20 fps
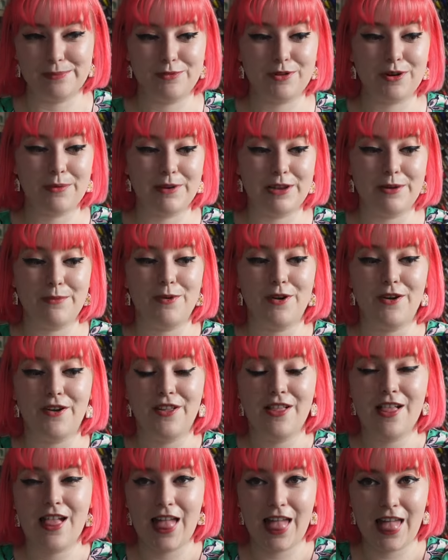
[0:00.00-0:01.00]
probably what
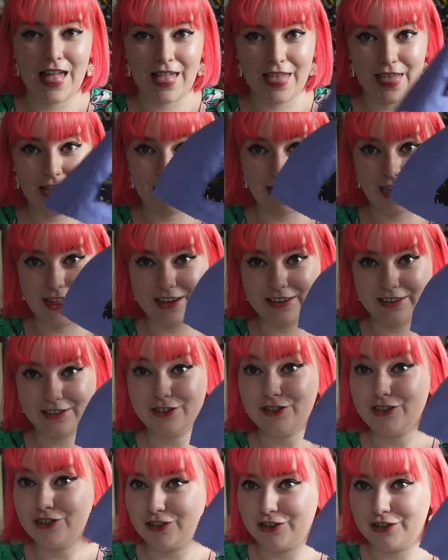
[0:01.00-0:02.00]
this
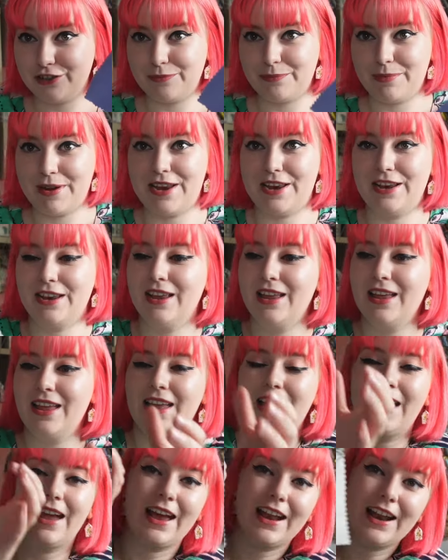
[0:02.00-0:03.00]
should have been.
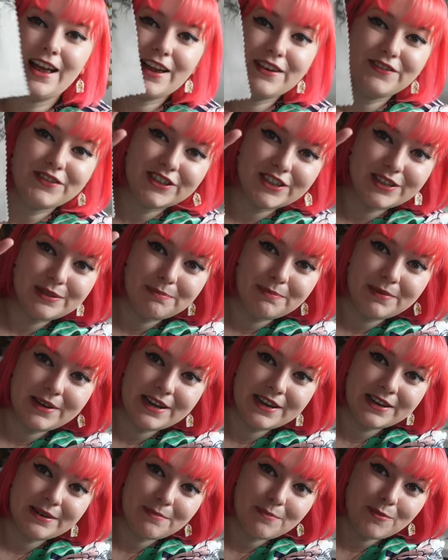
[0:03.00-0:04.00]
And I've just
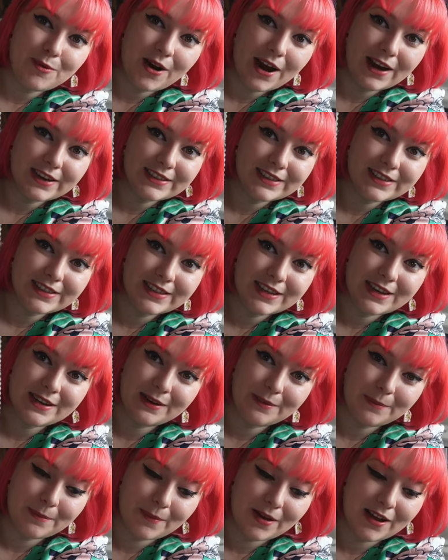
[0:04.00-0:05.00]
been
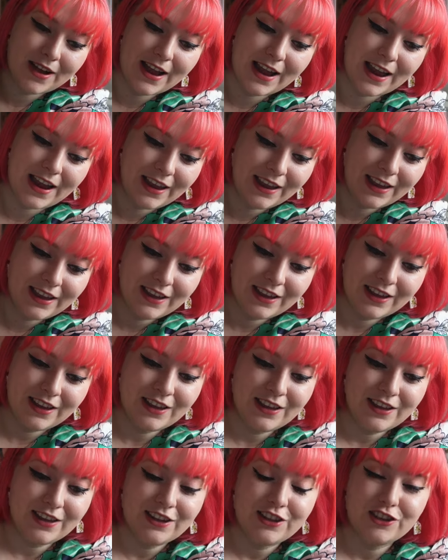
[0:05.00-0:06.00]
practicing my
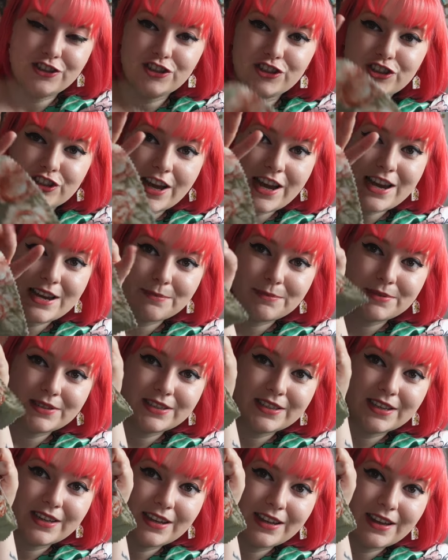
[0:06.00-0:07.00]

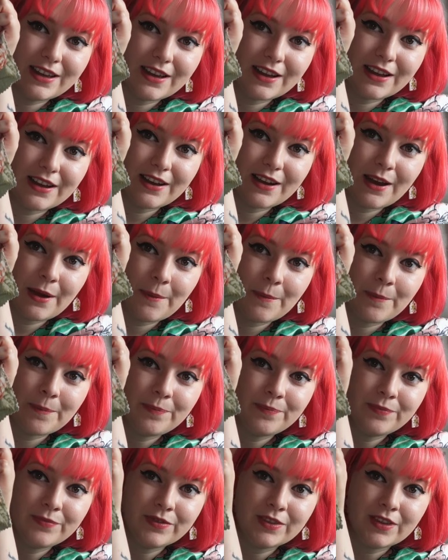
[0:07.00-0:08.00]
shapes. And
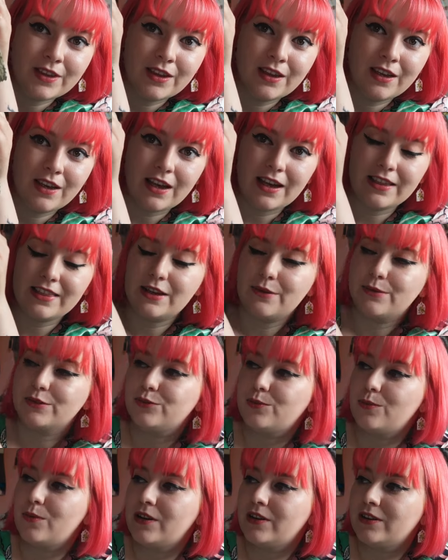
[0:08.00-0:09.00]
there
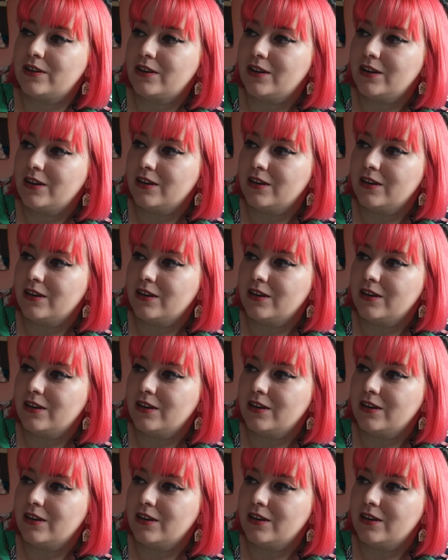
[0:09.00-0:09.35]
was one